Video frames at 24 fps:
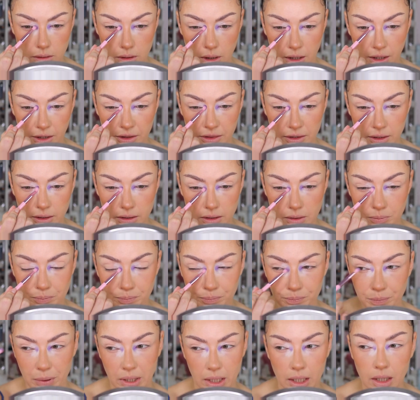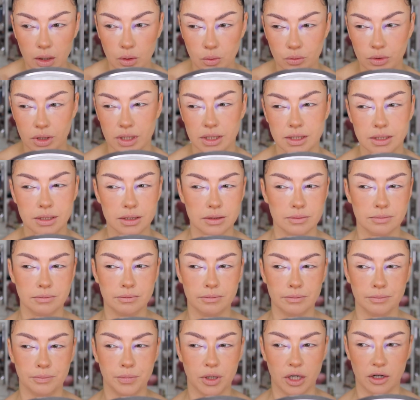I think the pink was
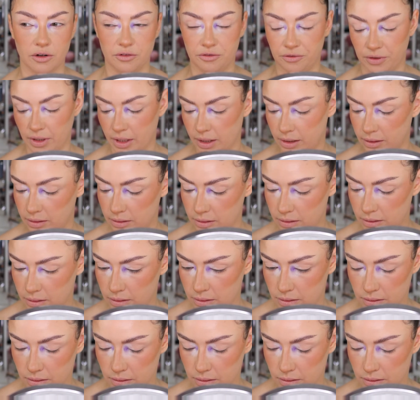perfect.